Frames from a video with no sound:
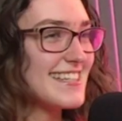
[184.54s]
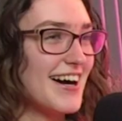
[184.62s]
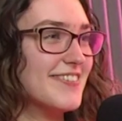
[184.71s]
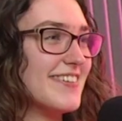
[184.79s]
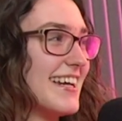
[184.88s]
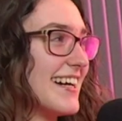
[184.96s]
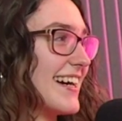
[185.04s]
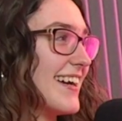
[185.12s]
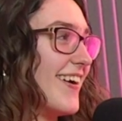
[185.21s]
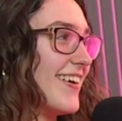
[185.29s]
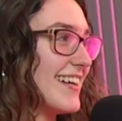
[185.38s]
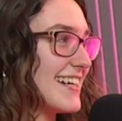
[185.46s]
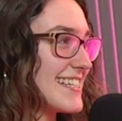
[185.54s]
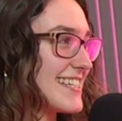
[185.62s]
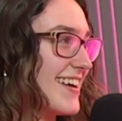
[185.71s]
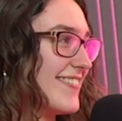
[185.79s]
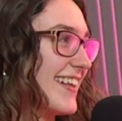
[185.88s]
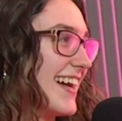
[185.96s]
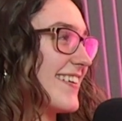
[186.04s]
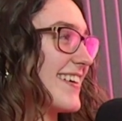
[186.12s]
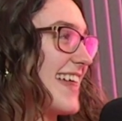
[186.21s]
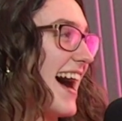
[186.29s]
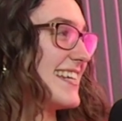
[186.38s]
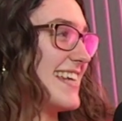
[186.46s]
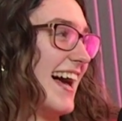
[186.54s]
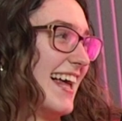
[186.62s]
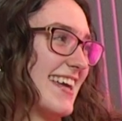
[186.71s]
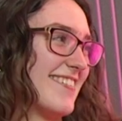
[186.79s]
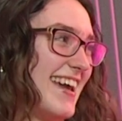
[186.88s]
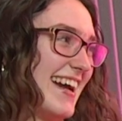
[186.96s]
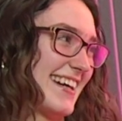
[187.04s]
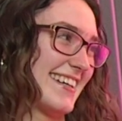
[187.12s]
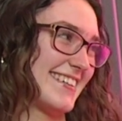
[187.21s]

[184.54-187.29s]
tell me you're an older sibling without telling me you're an